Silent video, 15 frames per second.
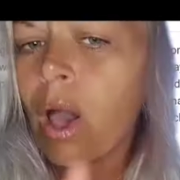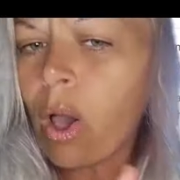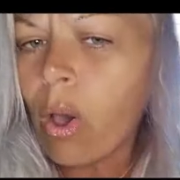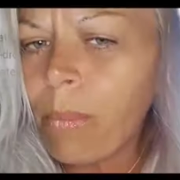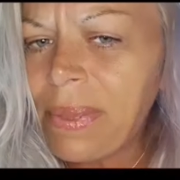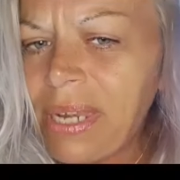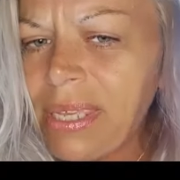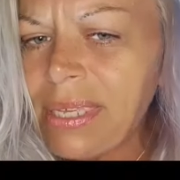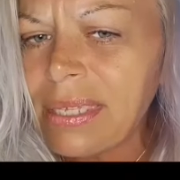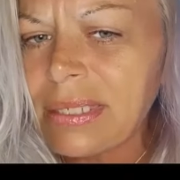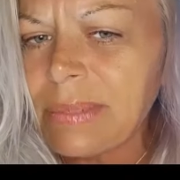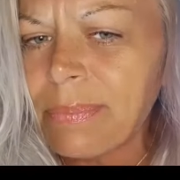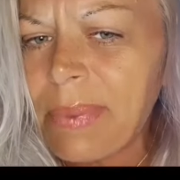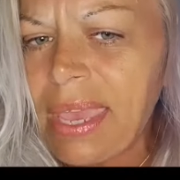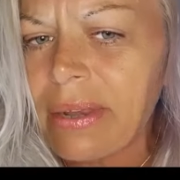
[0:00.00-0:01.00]
Oh, but it
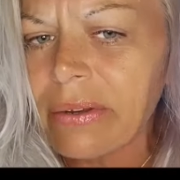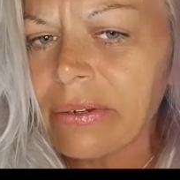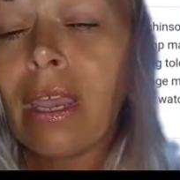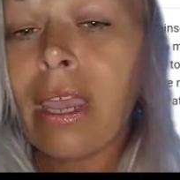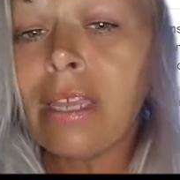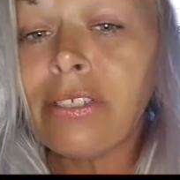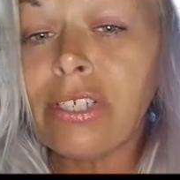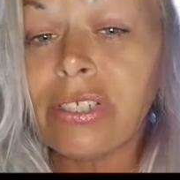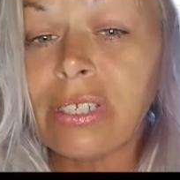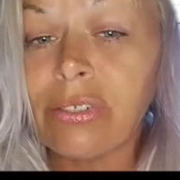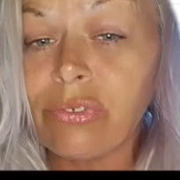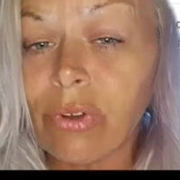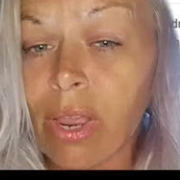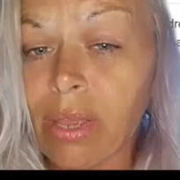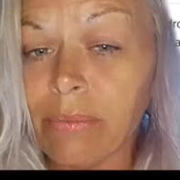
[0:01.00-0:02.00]
gets better. Hutchinson
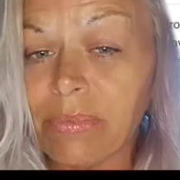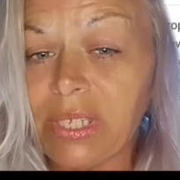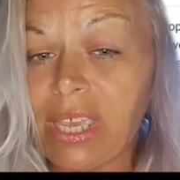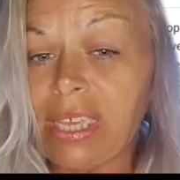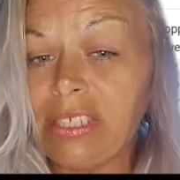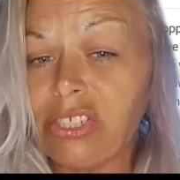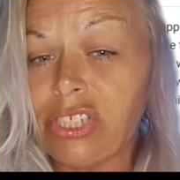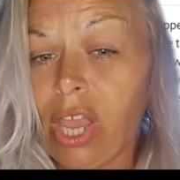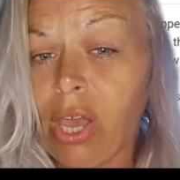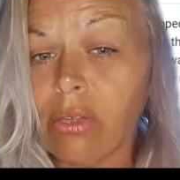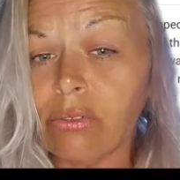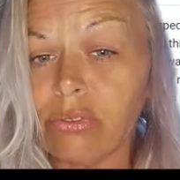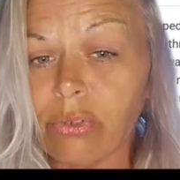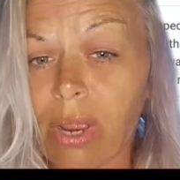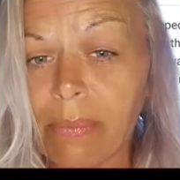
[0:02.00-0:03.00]
dropped a
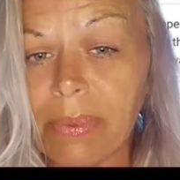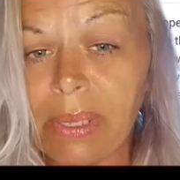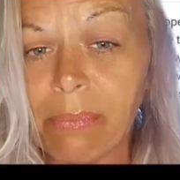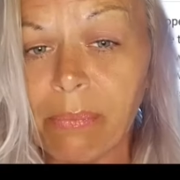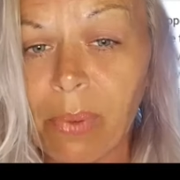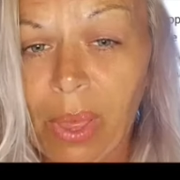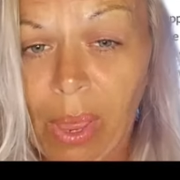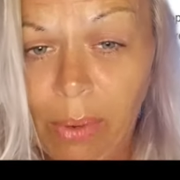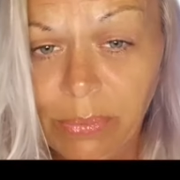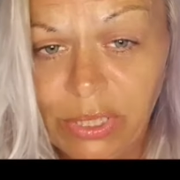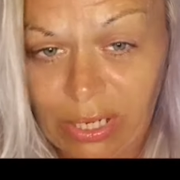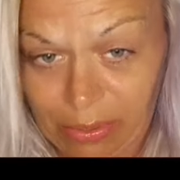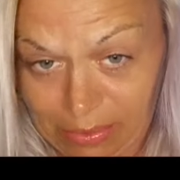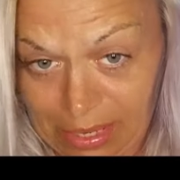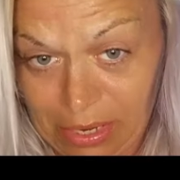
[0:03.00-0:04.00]
jaw-dropping
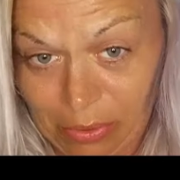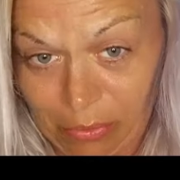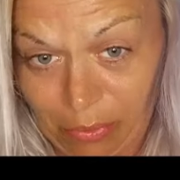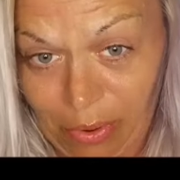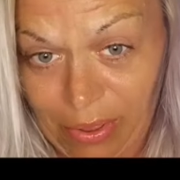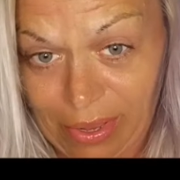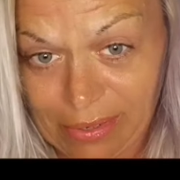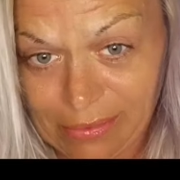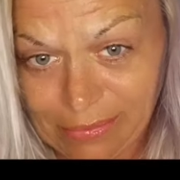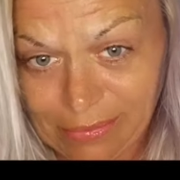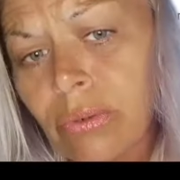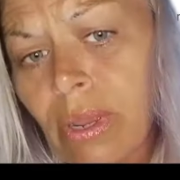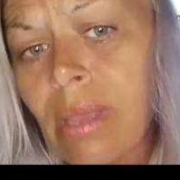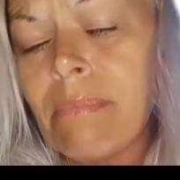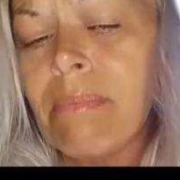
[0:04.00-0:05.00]
bombshell later on.
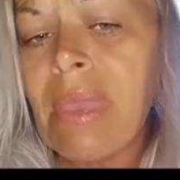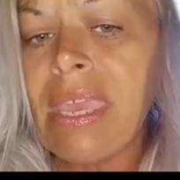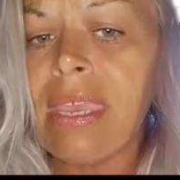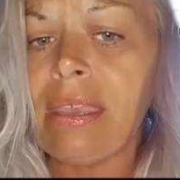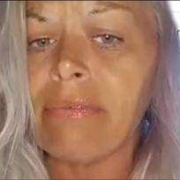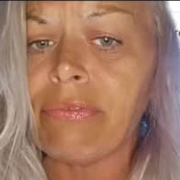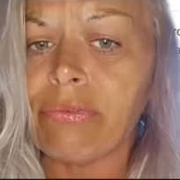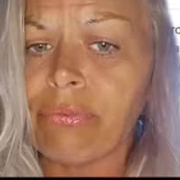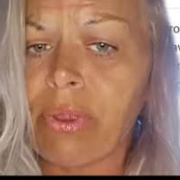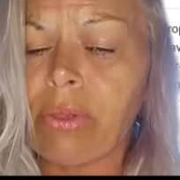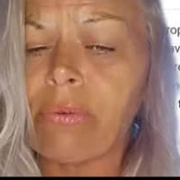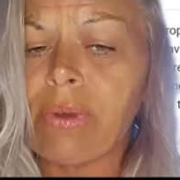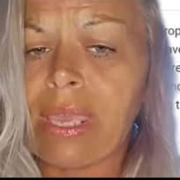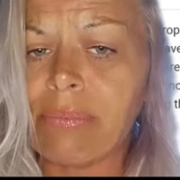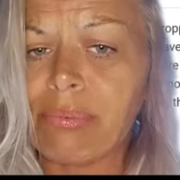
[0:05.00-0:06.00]
Trump may have
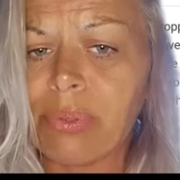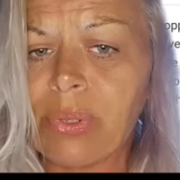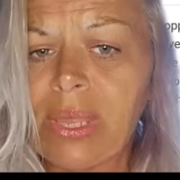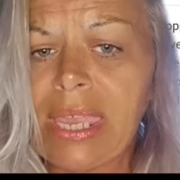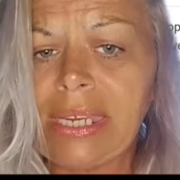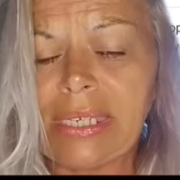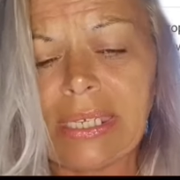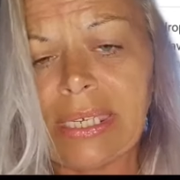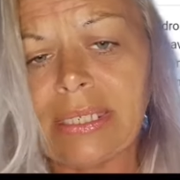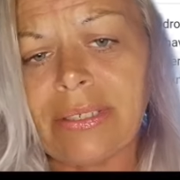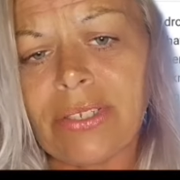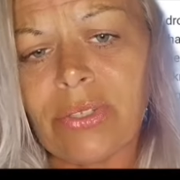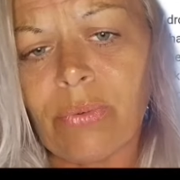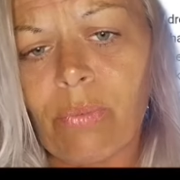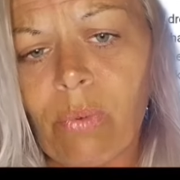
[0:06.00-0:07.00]
thrown a plate
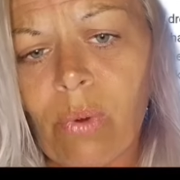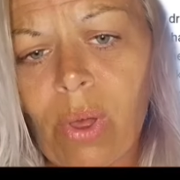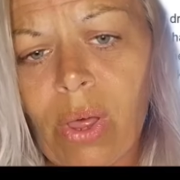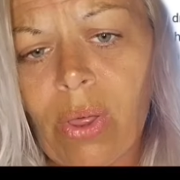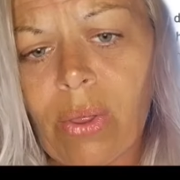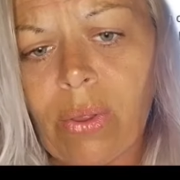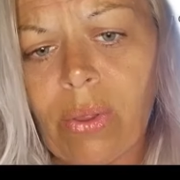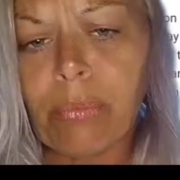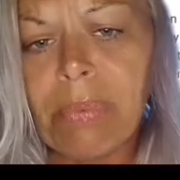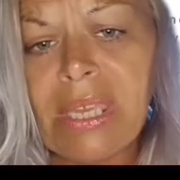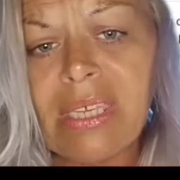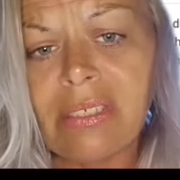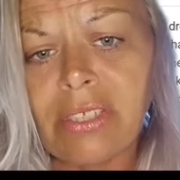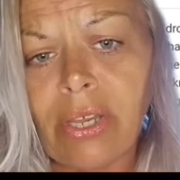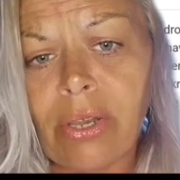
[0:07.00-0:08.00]
against the wall,
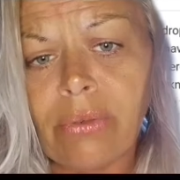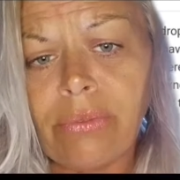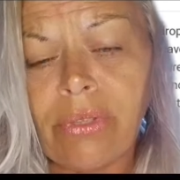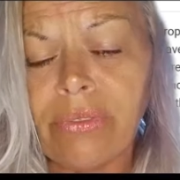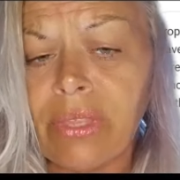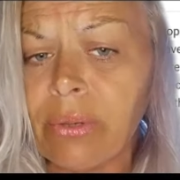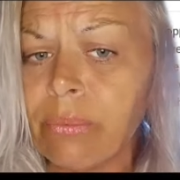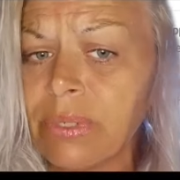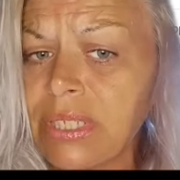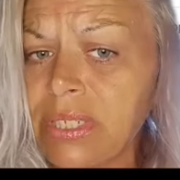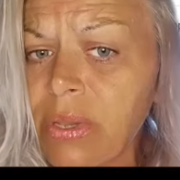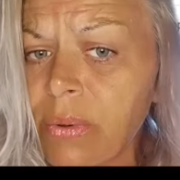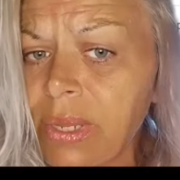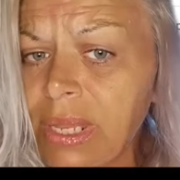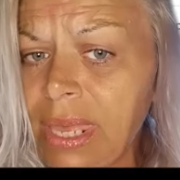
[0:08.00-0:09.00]
being told that there was
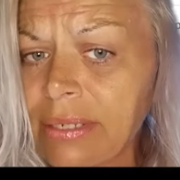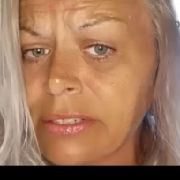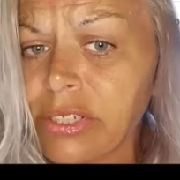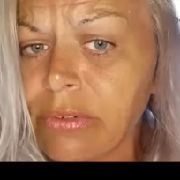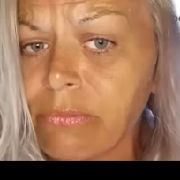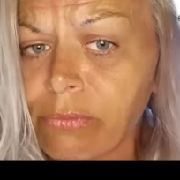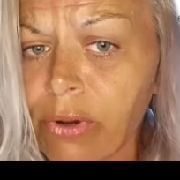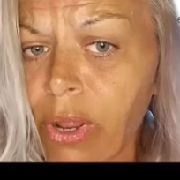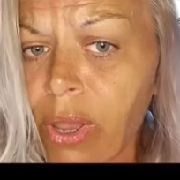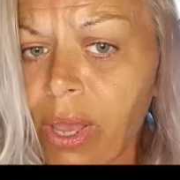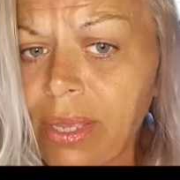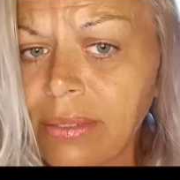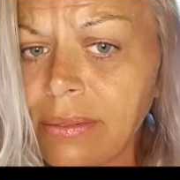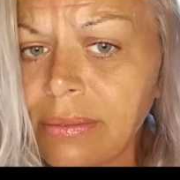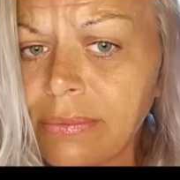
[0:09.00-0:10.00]
no election fraud.